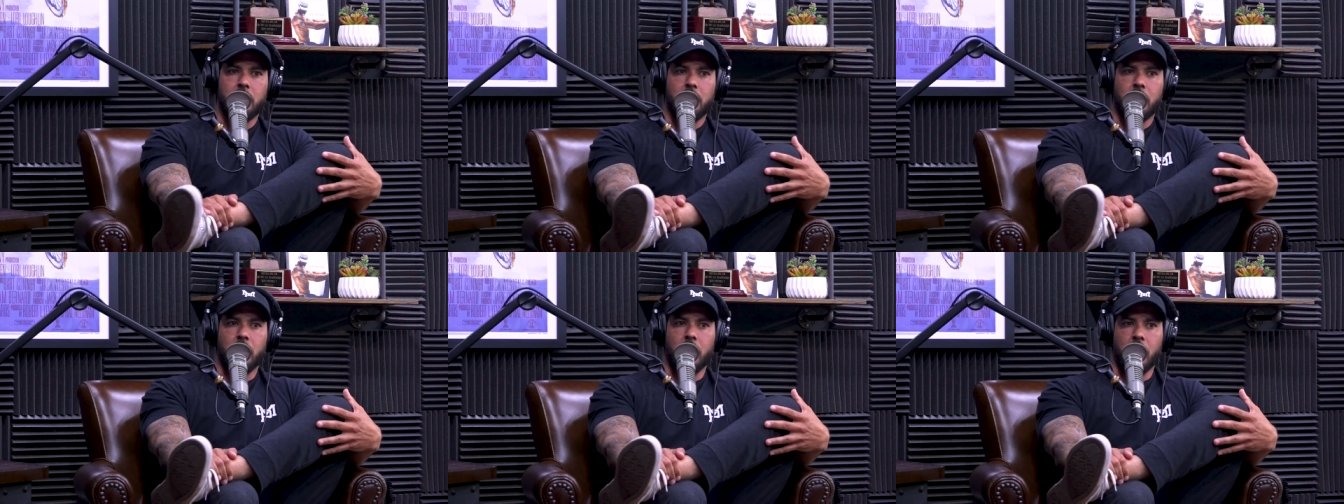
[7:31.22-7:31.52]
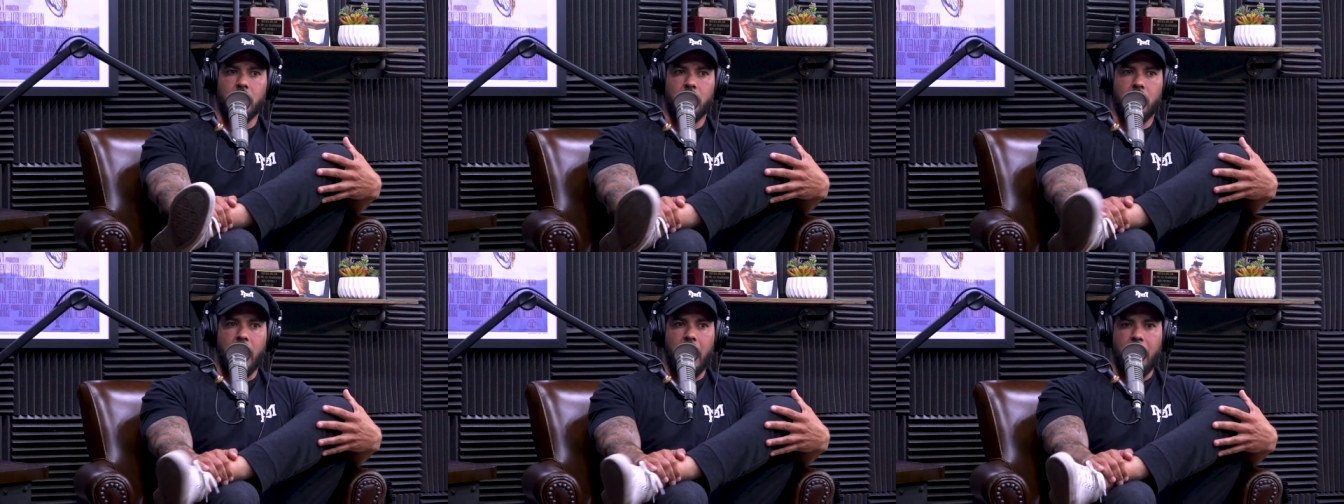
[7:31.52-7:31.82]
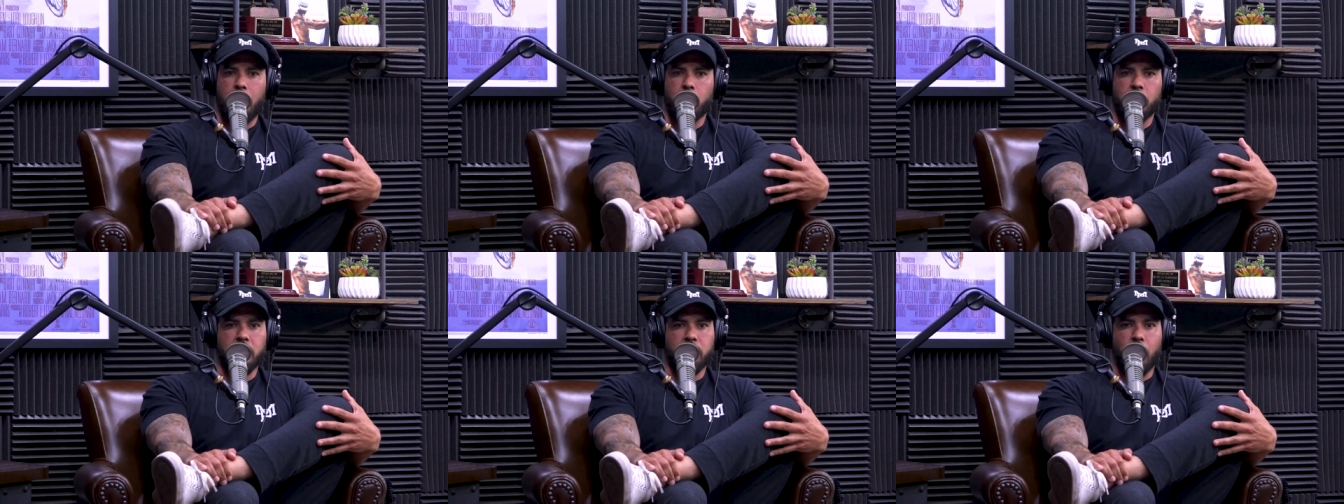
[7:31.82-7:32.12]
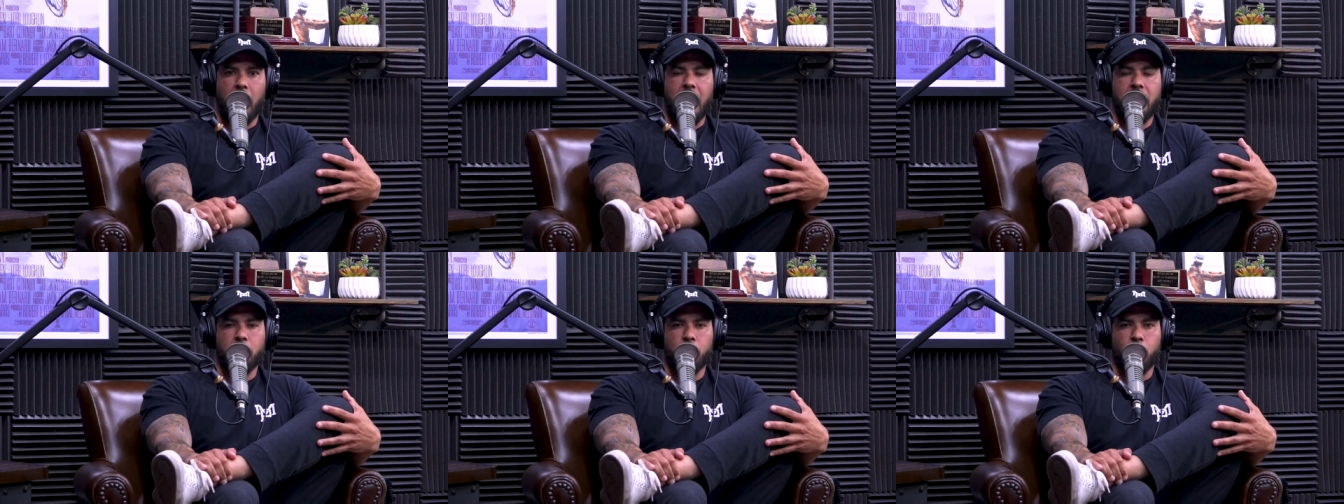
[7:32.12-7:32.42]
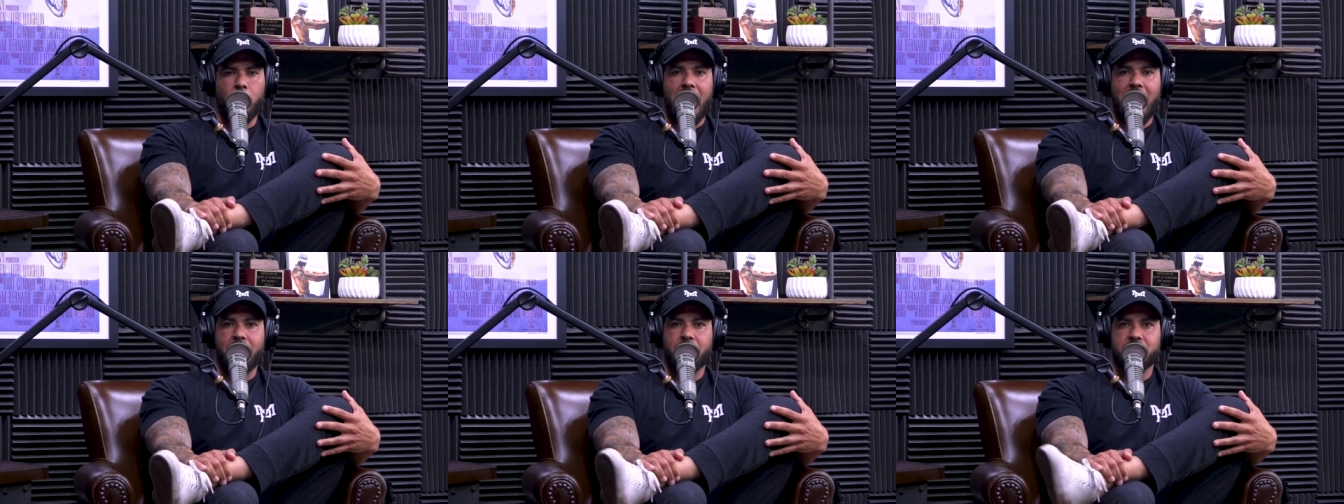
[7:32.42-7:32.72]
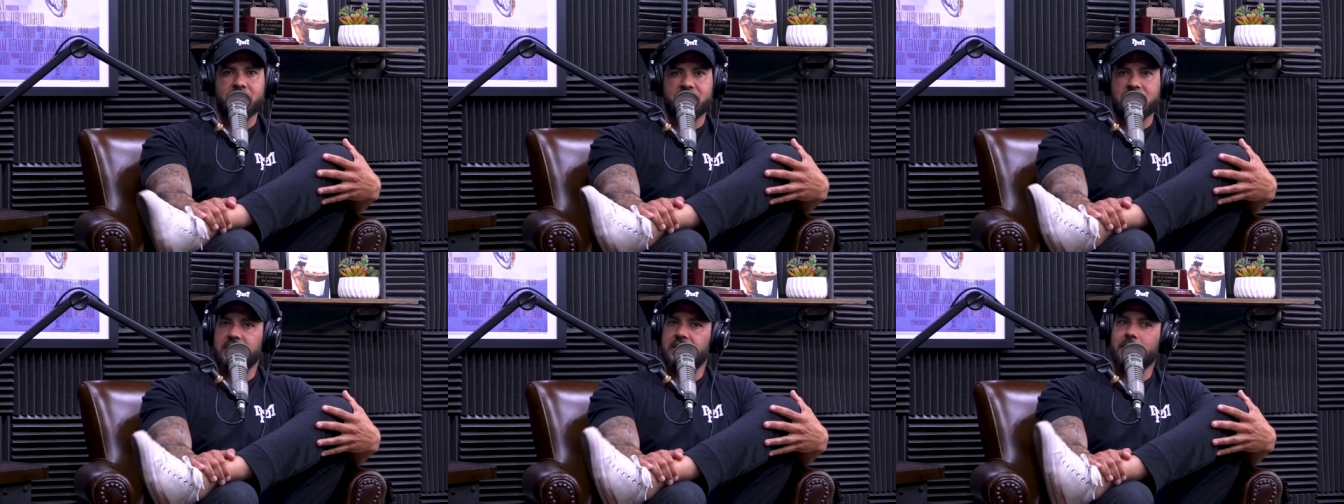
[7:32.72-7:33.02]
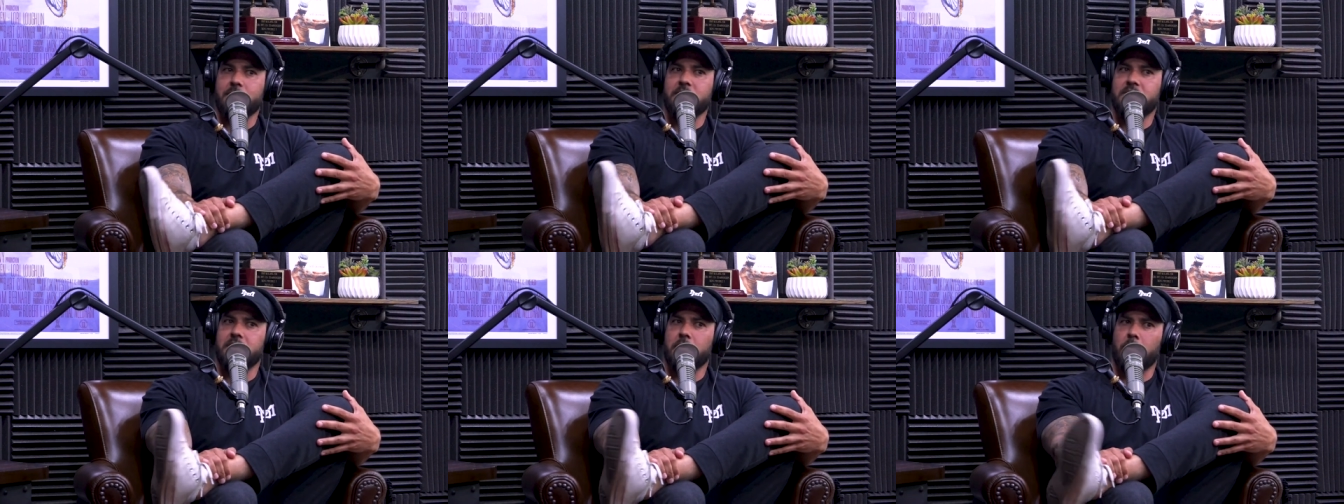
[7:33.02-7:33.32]
Uh, I would, I'd rather see
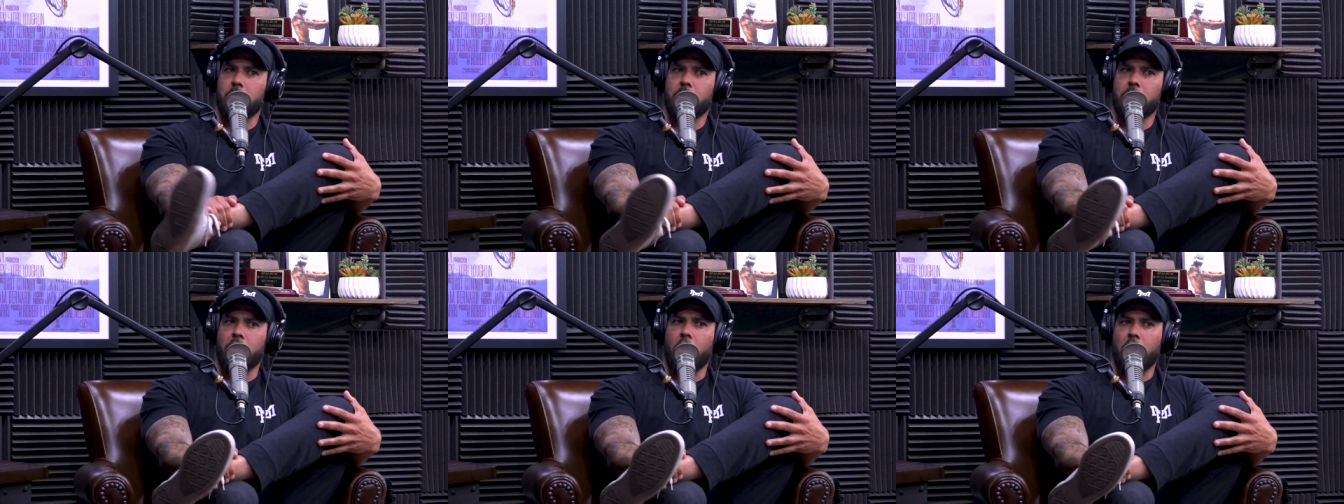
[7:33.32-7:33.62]
him somewhere